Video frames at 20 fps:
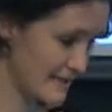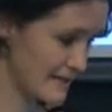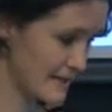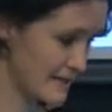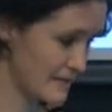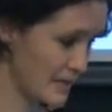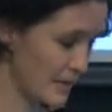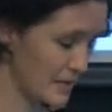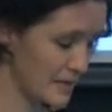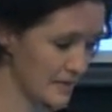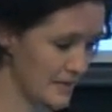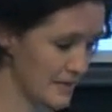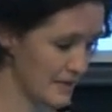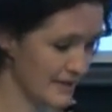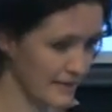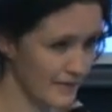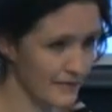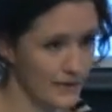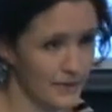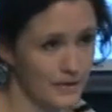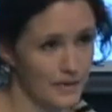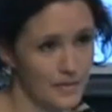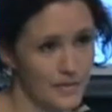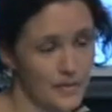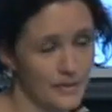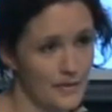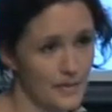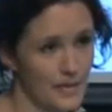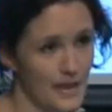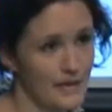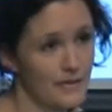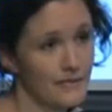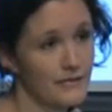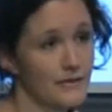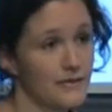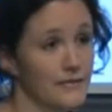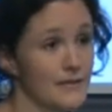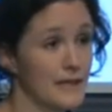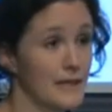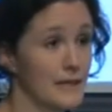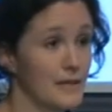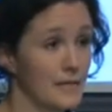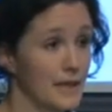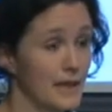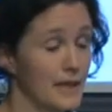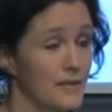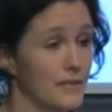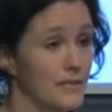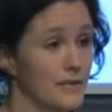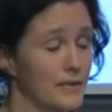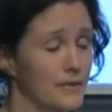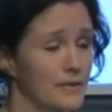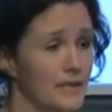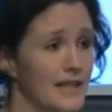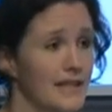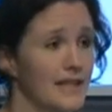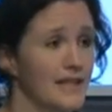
is probably the volume of about 15 people.